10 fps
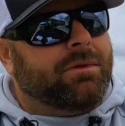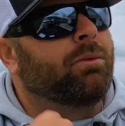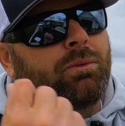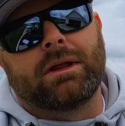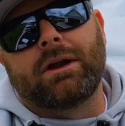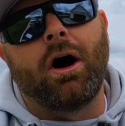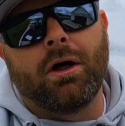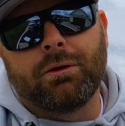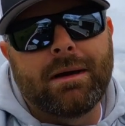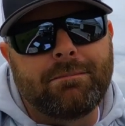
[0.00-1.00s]
reel it all
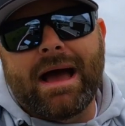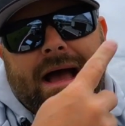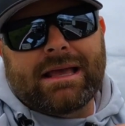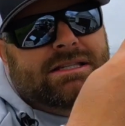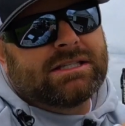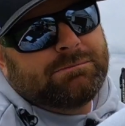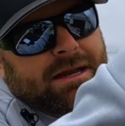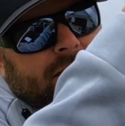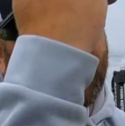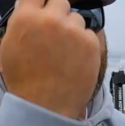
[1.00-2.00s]
the way back. It's
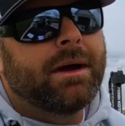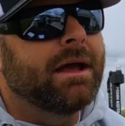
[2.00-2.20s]
spinning all the way